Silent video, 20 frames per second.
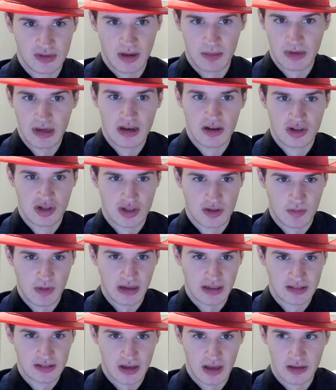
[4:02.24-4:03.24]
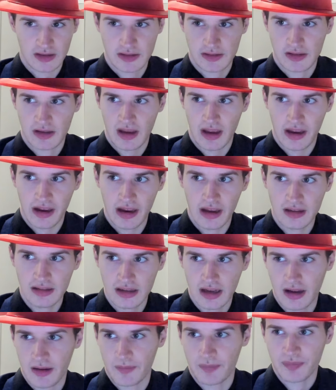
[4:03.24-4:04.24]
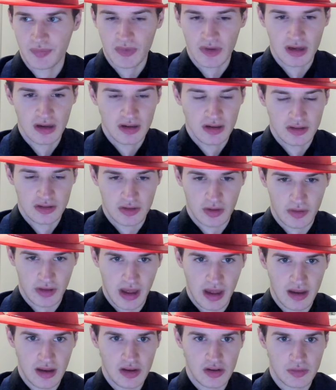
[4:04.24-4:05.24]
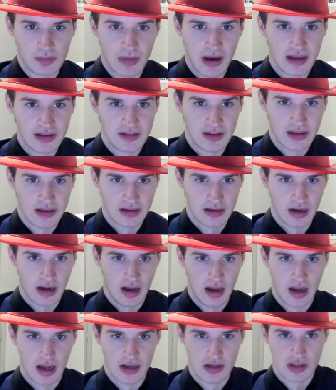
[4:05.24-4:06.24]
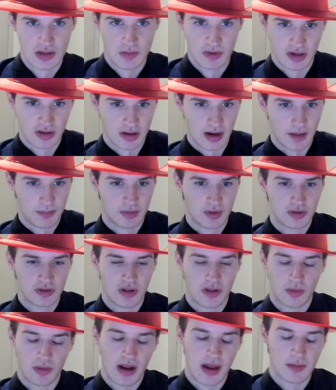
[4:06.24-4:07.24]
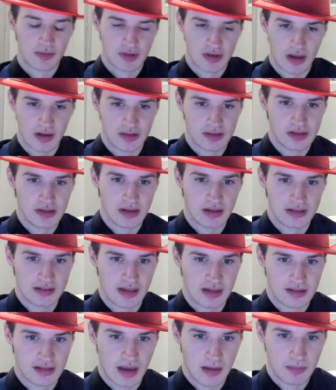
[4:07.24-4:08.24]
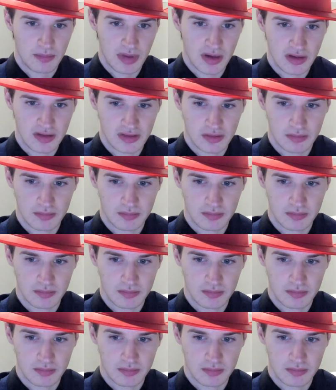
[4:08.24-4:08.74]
mean, it just makes sense. And yeah, so that is my take on Jimmy Garoppolo to the Rams, and I'll see you guys next time. Peace.